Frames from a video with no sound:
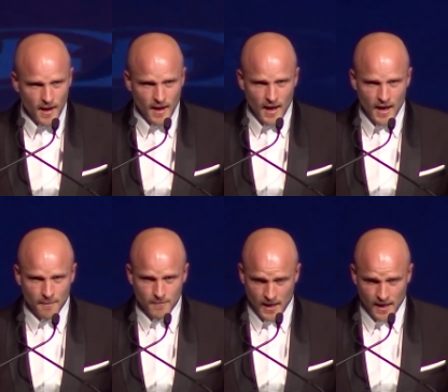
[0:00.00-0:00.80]

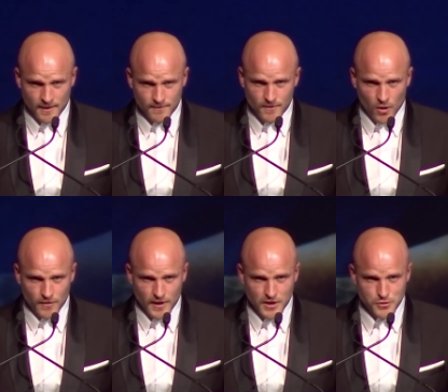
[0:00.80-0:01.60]
um, and on
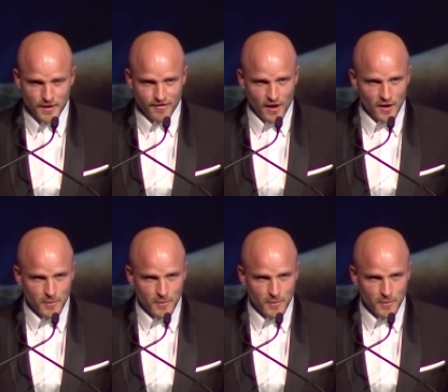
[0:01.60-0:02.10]
the injury front,